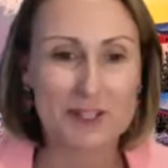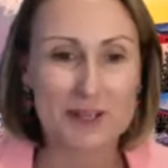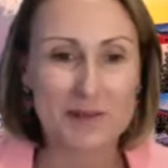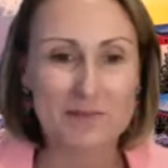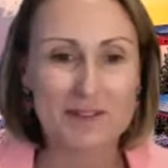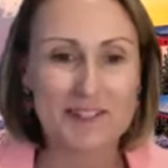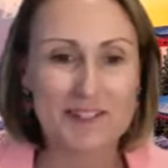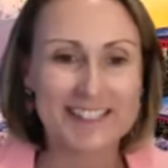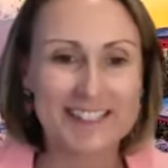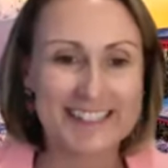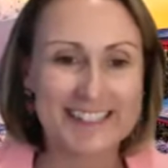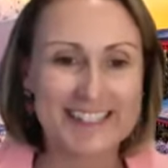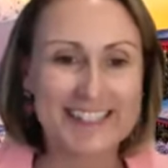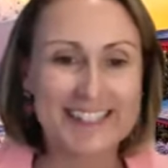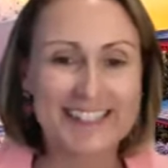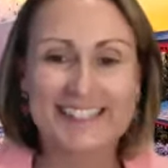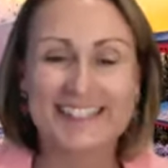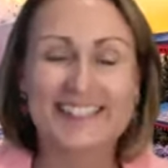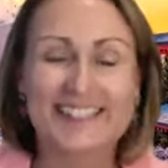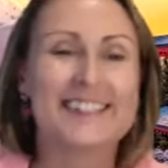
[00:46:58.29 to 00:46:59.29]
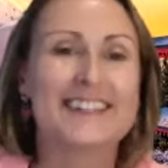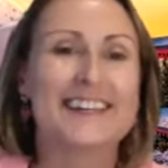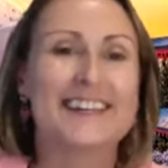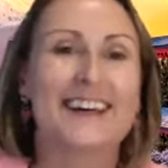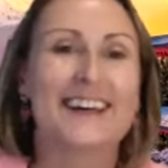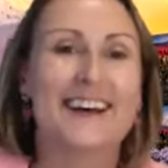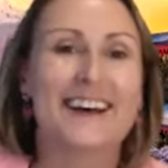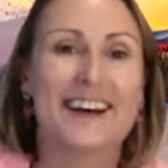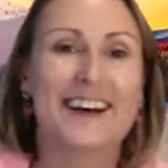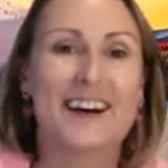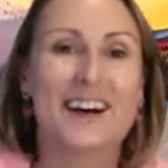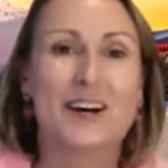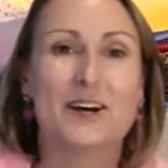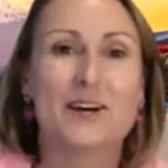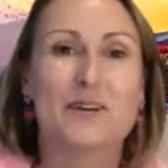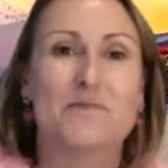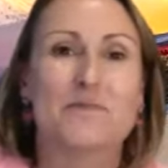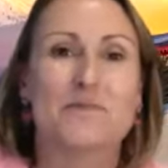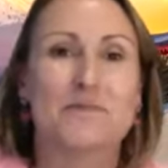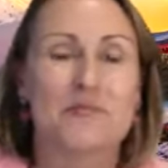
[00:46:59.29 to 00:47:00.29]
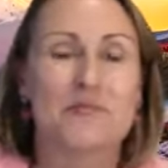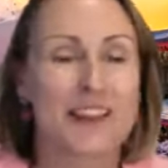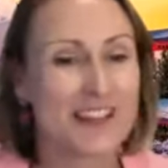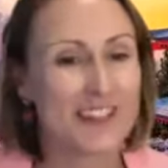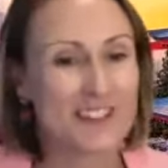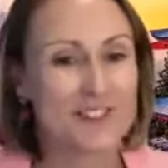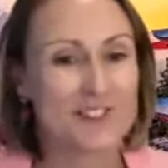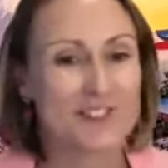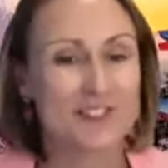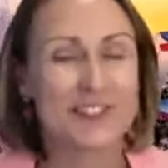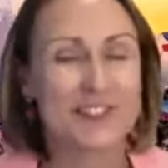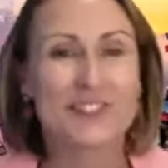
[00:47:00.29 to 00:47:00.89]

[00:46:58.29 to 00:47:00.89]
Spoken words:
Japanese teas. It's really